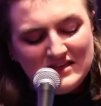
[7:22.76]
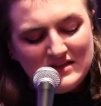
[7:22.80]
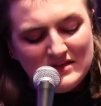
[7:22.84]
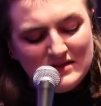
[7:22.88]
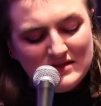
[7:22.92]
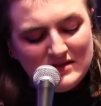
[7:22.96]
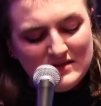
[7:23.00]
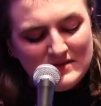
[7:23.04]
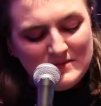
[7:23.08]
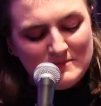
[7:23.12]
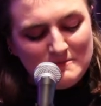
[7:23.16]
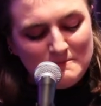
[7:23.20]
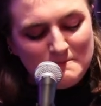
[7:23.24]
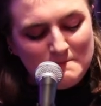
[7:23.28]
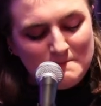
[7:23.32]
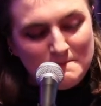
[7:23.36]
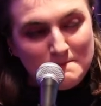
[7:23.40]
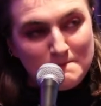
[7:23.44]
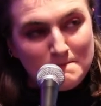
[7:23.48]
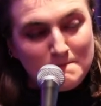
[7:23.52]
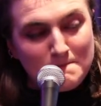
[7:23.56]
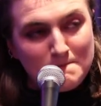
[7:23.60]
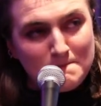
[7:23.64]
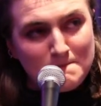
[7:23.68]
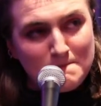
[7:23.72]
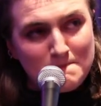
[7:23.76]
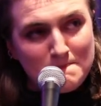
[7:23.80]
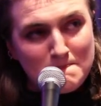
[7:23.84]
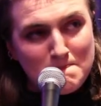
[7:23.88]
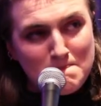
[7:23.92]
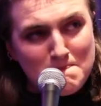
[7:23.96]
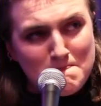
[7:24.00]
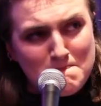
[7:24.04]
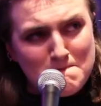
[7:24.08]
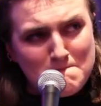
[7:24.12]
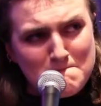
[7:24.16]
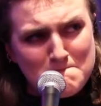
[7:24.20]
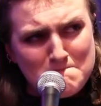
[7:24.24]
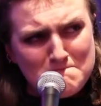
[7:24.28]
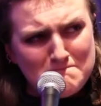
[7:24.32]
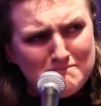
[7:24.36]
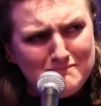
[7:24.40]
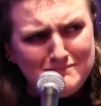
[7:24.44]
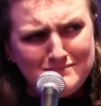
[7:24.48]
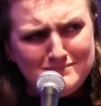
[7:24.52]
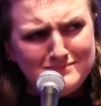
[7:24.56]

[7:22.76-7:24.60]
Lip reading: (no one is talking)